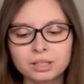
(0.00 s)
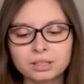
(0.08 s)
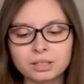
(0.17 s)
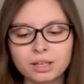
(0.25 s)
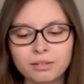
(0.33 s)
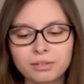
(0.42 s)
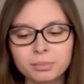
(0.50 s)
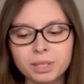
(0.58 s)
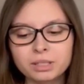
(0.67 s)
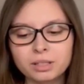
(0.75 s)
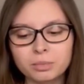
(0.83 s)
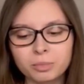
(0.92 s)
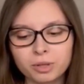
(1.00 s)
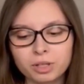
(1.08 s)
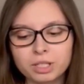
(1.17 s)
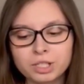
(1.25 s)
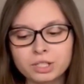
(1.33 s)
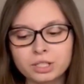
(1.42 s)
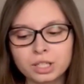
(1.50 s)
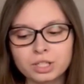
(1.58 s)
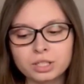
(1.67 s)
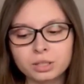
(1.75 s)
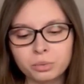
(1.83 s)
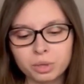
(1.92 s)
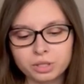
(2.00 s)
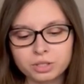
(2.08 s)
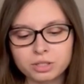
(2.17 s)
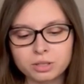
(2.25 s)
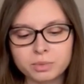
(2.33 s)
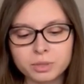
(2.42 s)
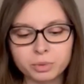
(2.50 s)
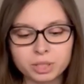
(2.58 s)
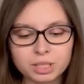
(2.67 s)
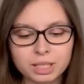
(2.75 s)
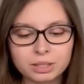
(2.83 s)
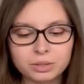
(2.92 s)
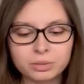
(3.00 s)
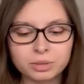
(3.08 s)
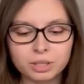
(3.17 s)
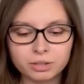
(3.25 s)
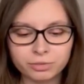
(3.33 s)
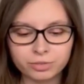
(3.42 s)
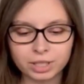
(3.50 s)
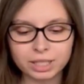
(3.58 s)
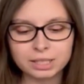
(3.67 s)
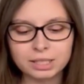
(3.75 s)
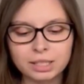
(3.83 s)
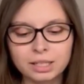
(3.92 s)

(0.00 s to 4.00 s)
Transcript: the government abolished the national workshops, which led to conflict